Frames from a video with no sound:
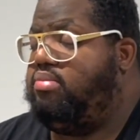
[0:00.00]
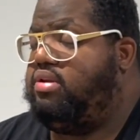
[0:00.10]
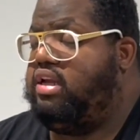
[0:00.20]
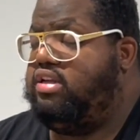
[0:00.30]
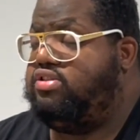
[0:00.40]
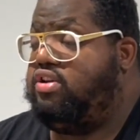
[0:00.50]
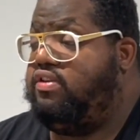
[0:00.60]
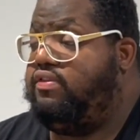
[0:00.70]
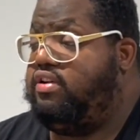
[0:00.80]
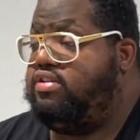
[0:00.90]
care
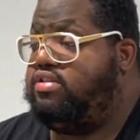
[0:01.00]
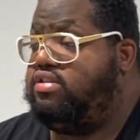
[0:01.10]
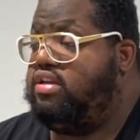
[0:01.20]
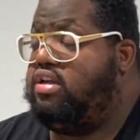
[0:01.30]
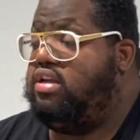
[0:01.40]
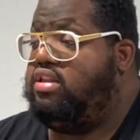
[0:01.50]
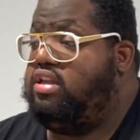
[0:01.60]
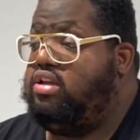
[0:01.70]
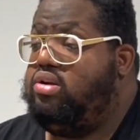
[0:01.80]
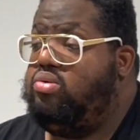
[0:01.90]
service.
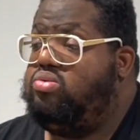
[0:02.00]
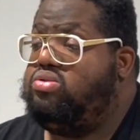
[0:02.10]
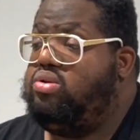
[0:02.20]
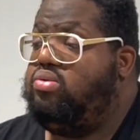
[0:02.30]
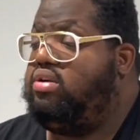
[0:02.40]
They could also